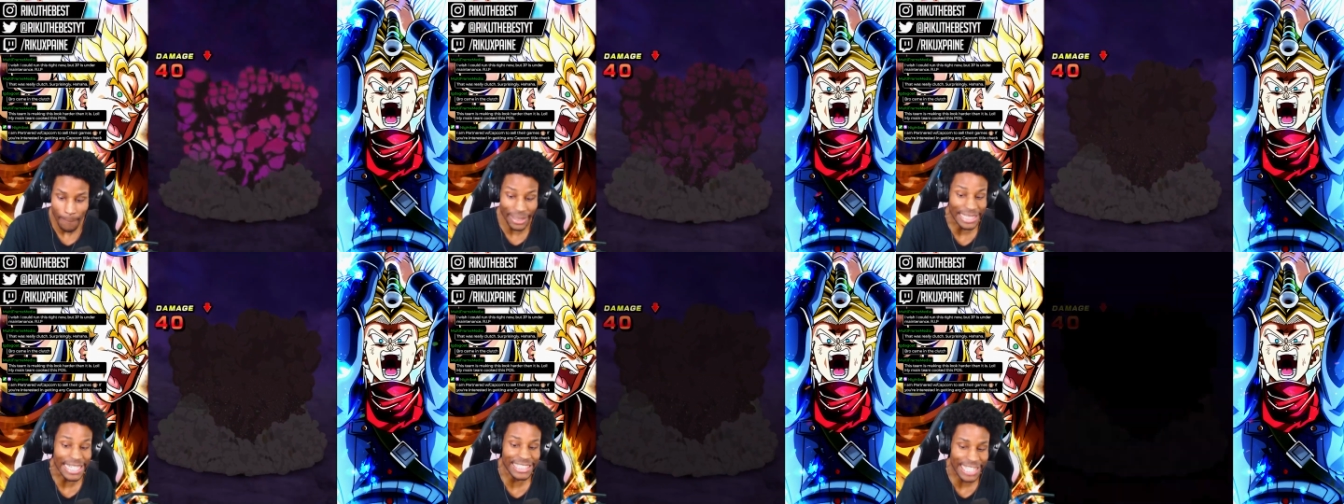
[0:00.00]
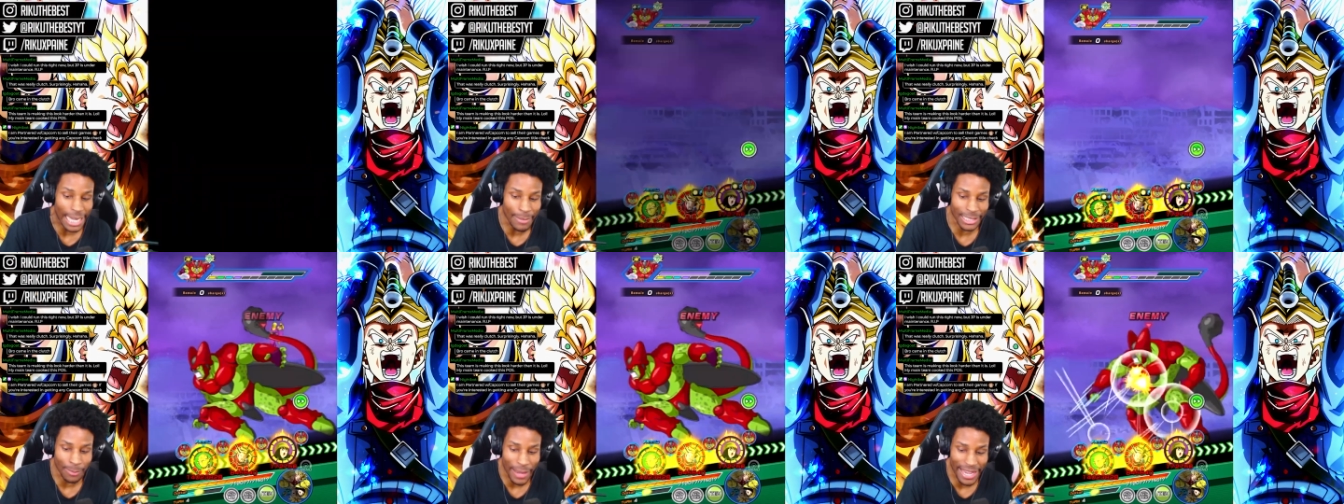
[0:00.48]
But this team
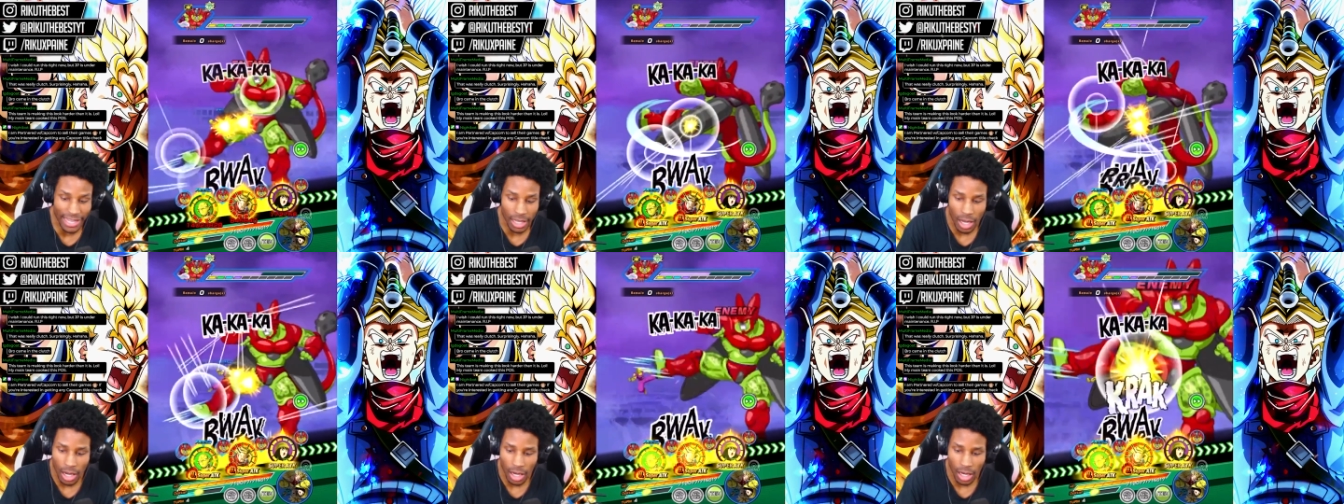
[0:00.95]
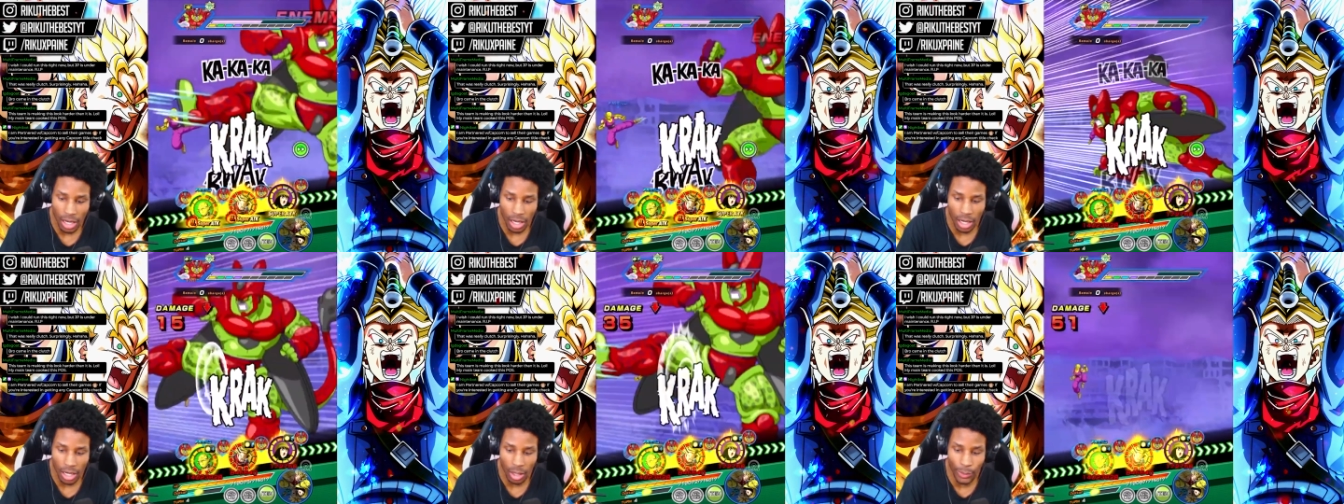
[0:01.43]
is making...
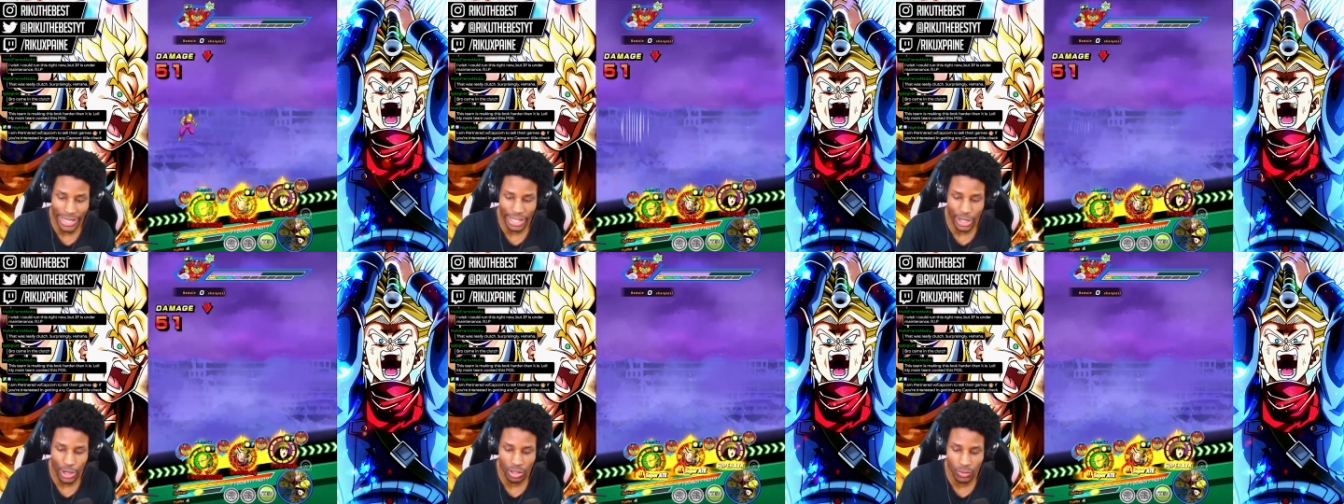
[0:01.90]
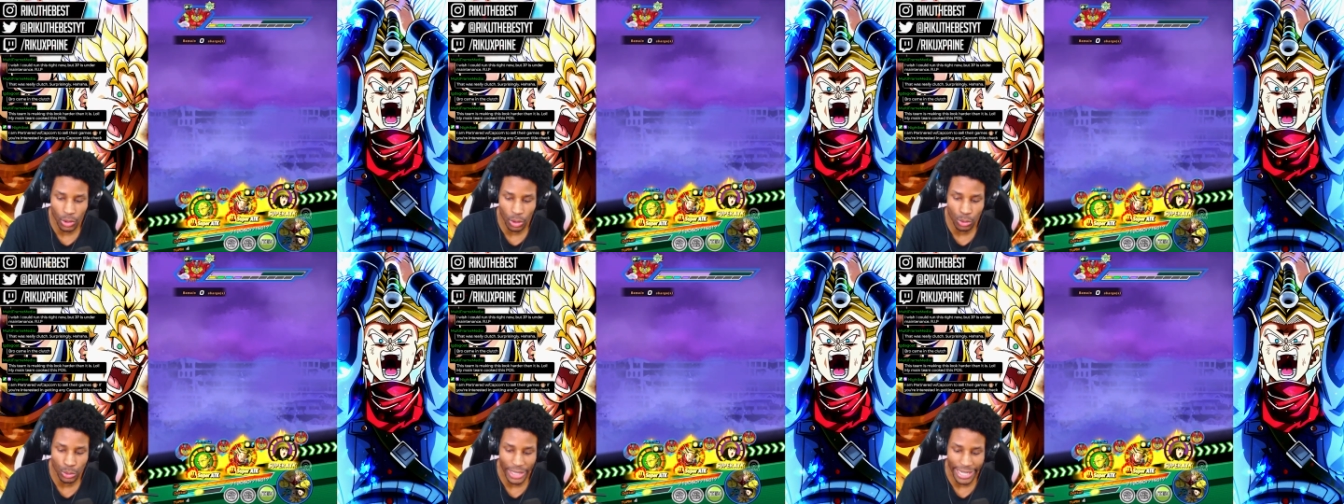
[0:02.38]
We get Carnival
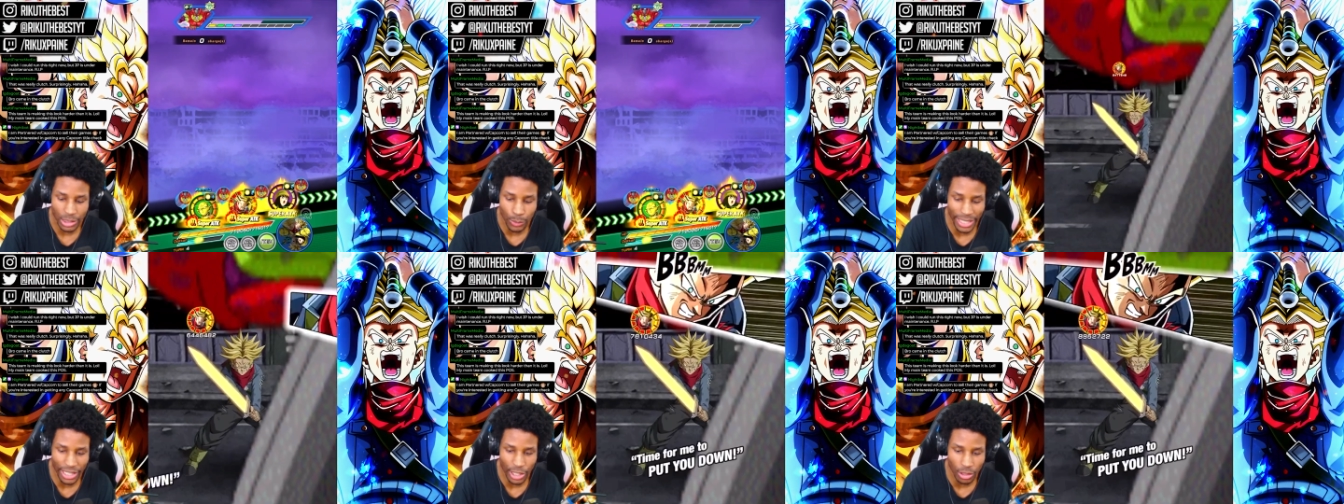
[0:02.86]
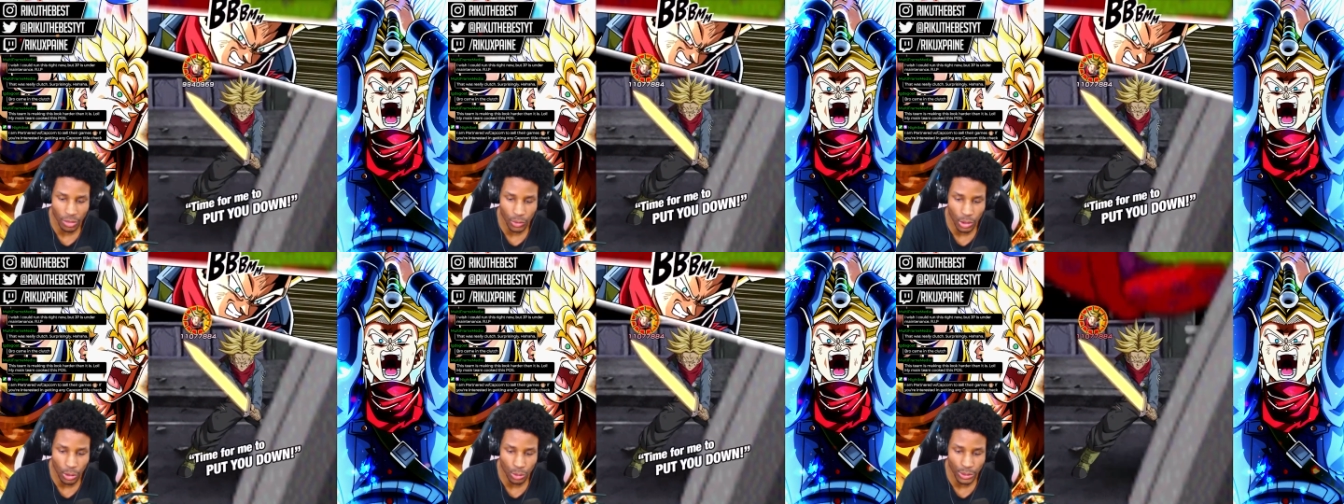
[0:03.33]
Goku next. We get
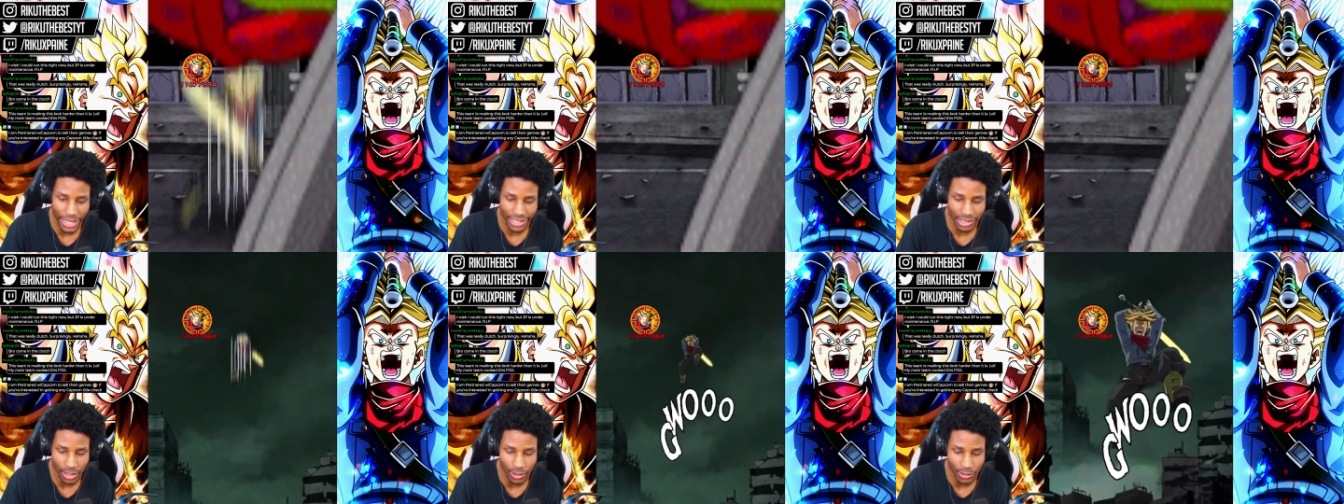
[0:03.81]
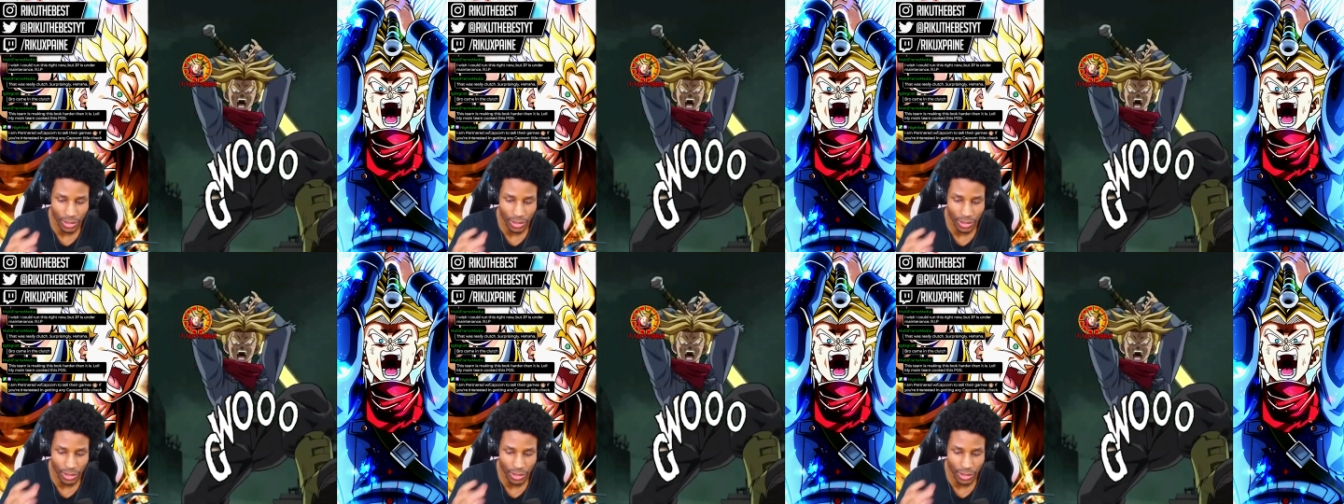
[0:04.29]
Carnival Goku next. Oh,